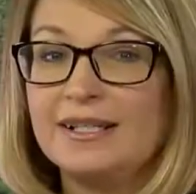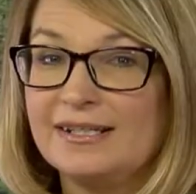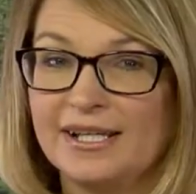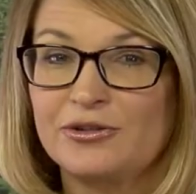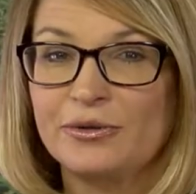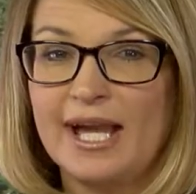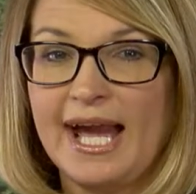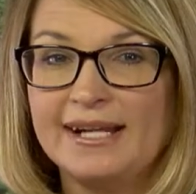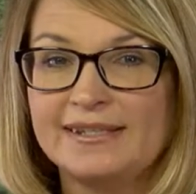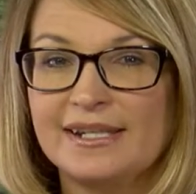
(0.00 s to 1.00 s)
Central
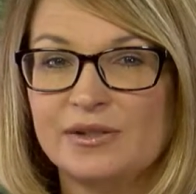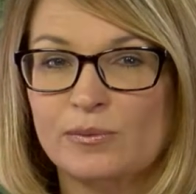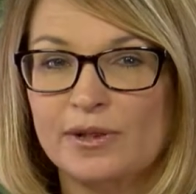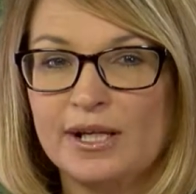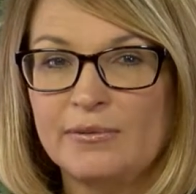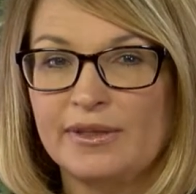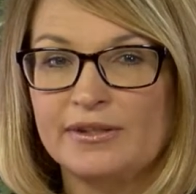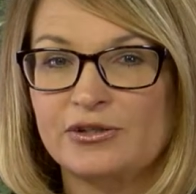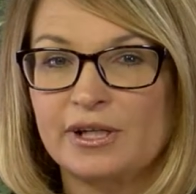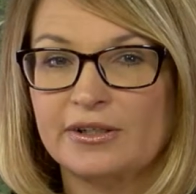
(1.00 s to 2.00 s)
Cass is working
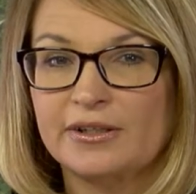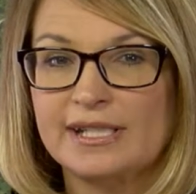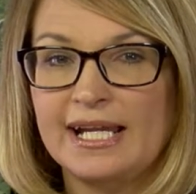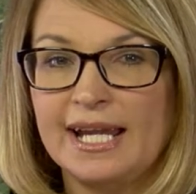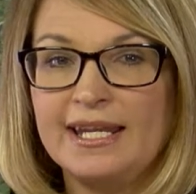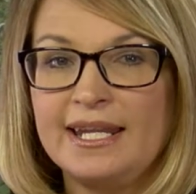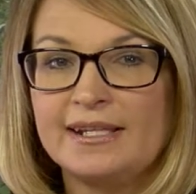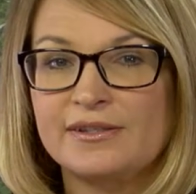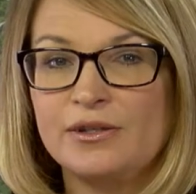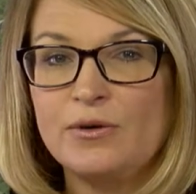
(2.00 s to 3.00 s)
with instructors at
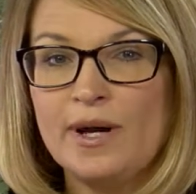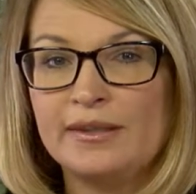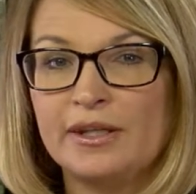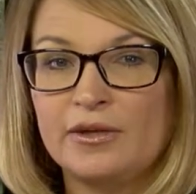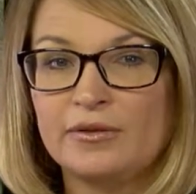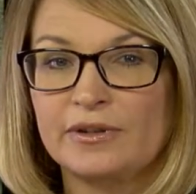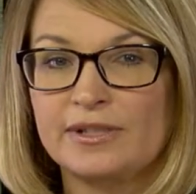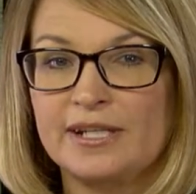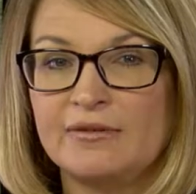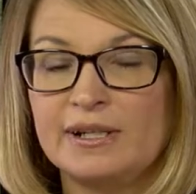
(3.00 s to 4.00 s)
NDSU and the
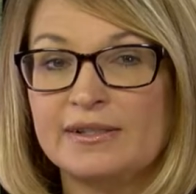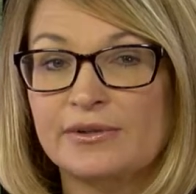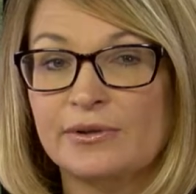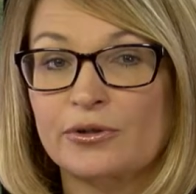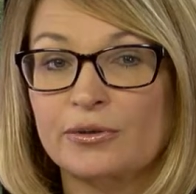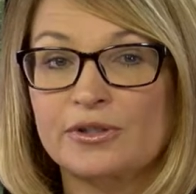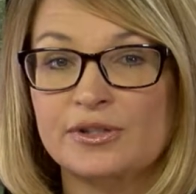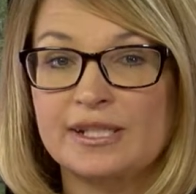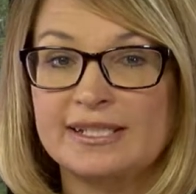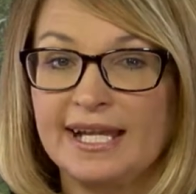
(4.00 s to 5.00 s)
University of Minnesota
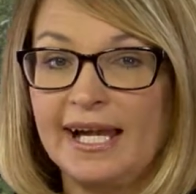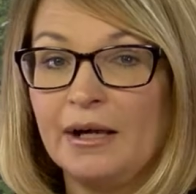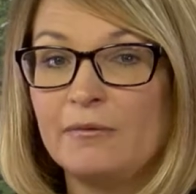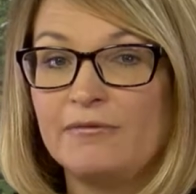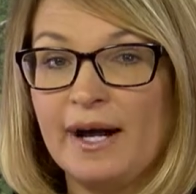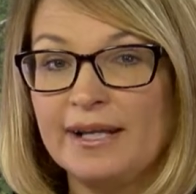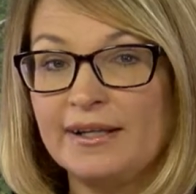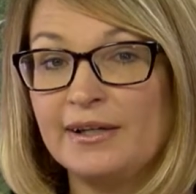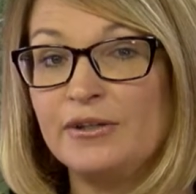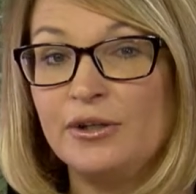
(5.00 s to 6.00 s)
Crookston to help
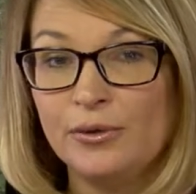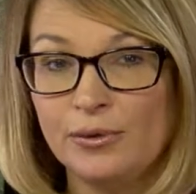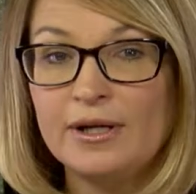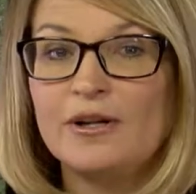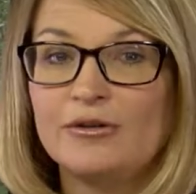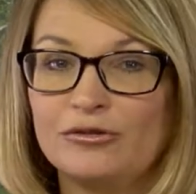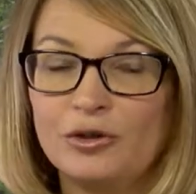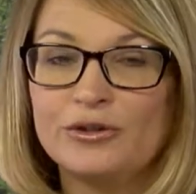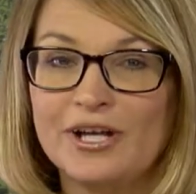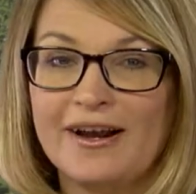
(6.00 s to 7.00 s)
find a new
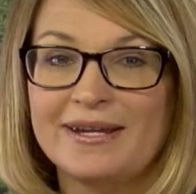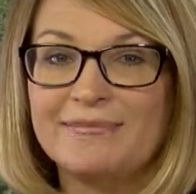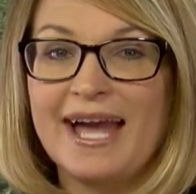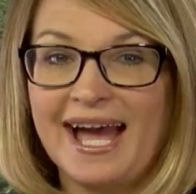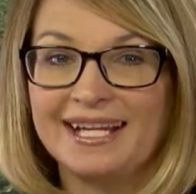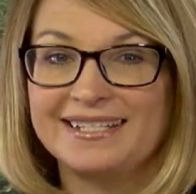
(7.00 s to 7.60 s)
full-time ag